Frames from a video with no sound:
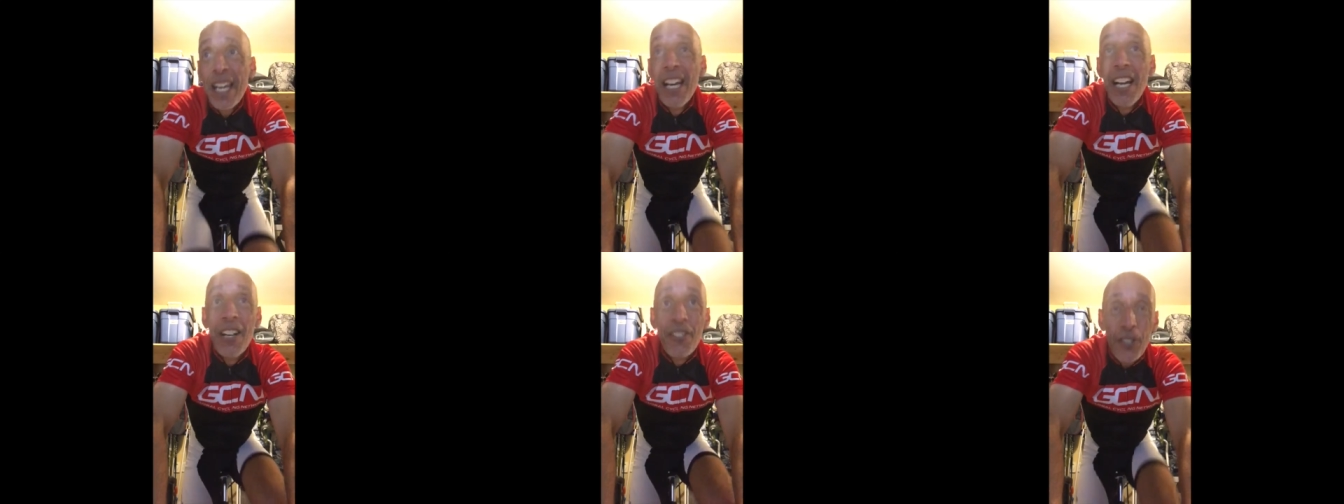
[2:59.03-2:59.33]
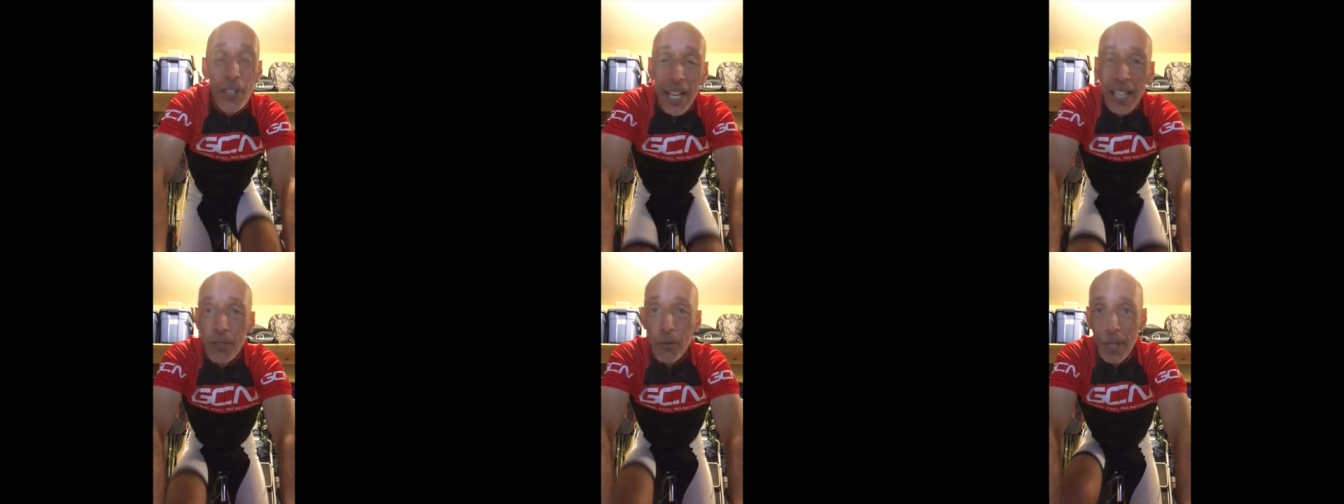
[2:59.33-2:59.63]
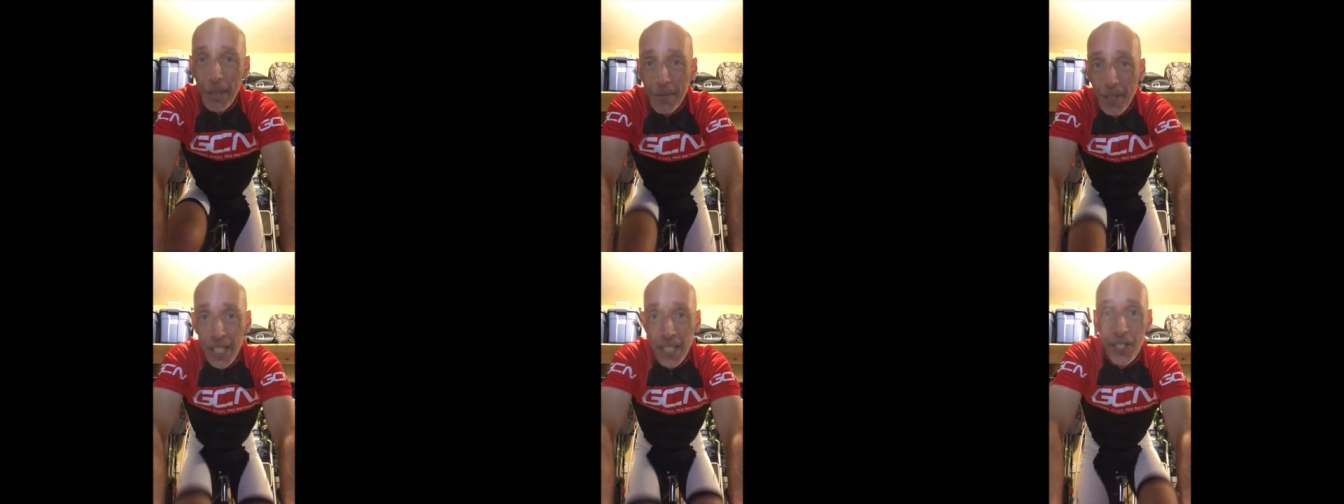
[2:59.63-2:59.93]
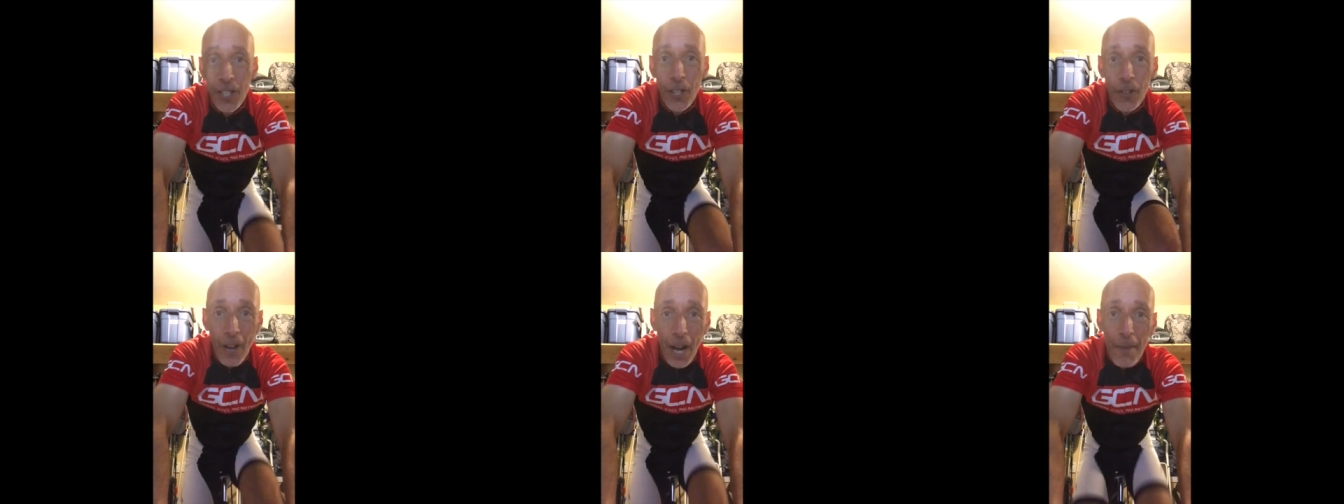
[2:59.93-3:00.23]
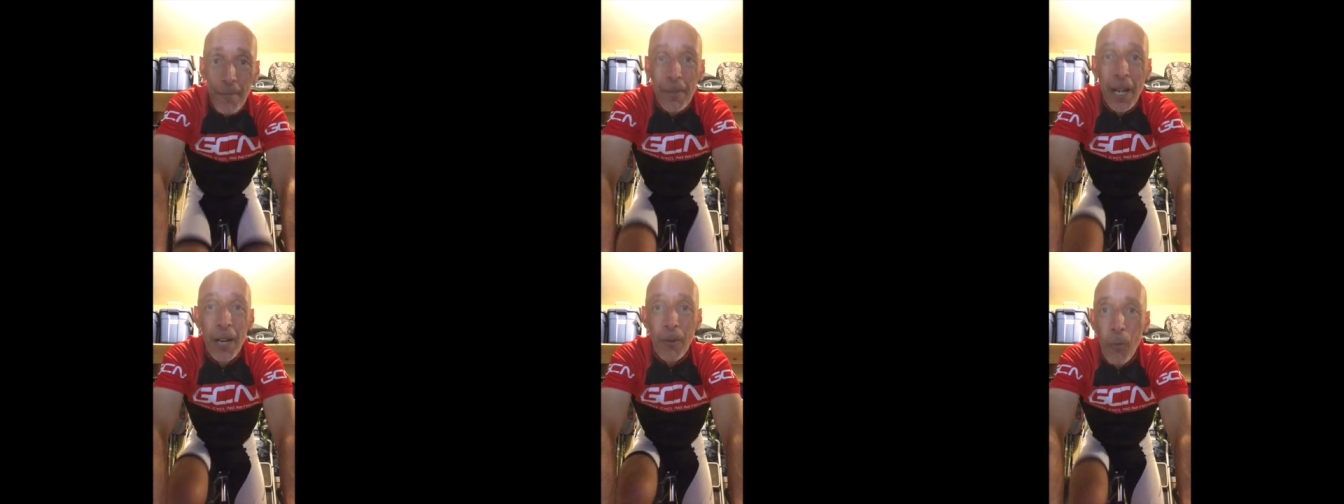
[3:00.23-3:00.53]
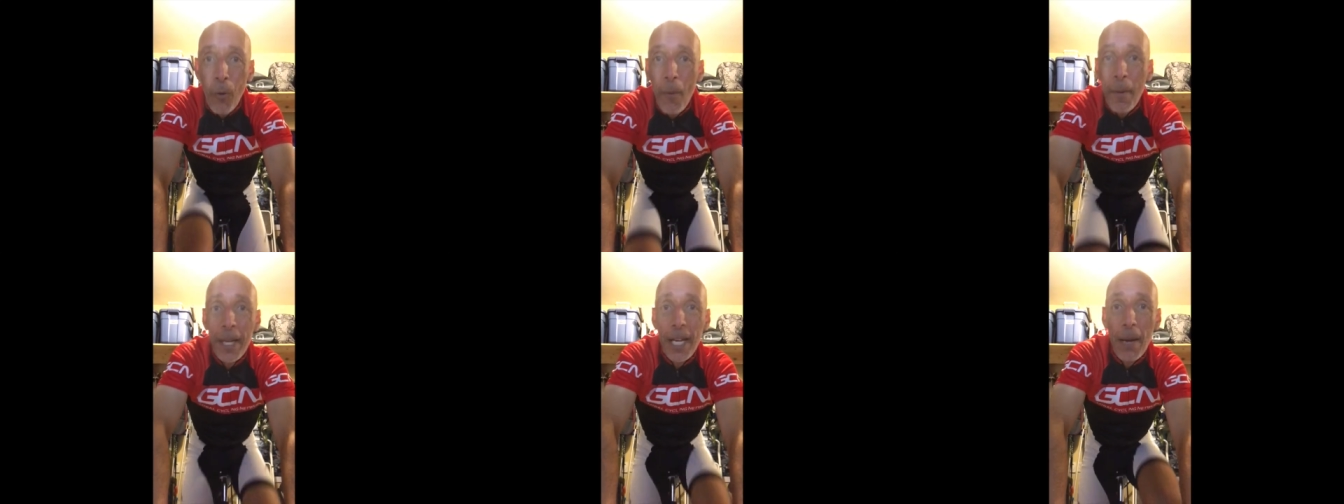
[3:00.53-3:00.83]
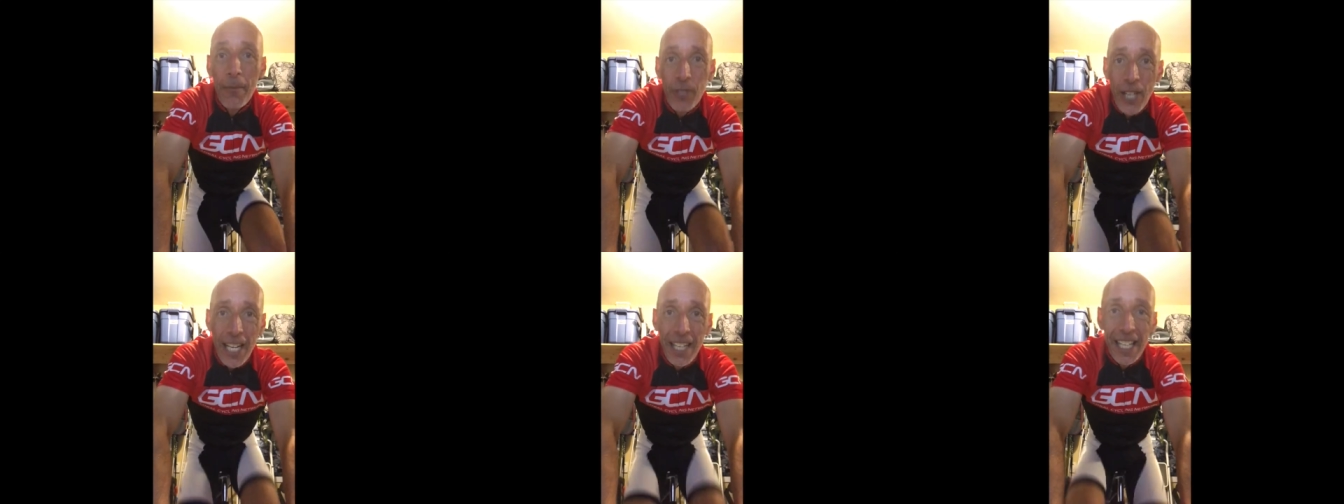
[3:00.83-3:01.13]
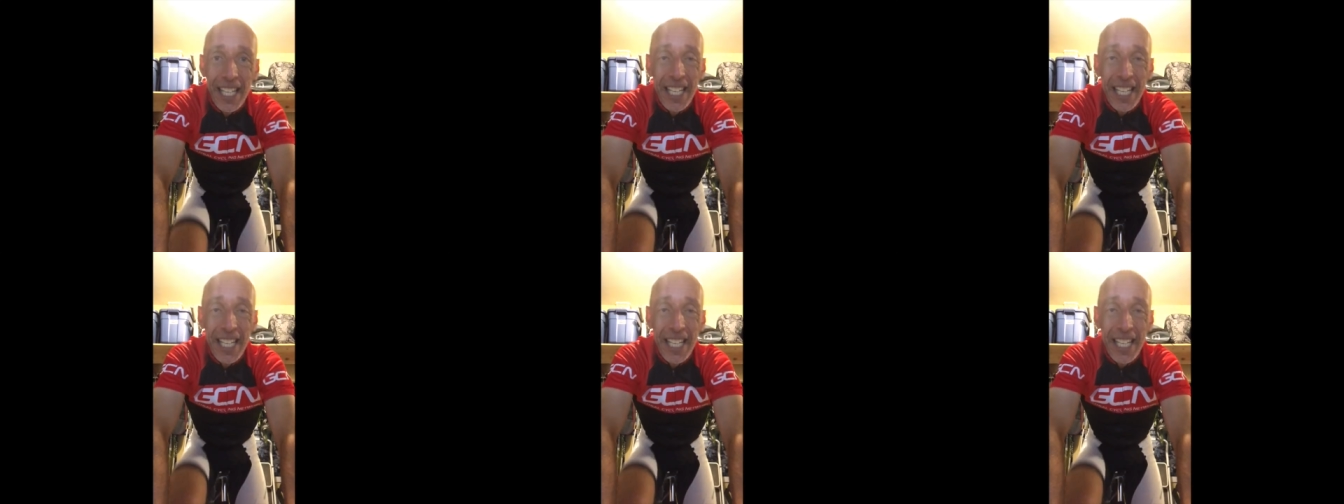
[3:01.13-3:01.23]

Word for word: So that's what I'm going to do. I'm warming up gently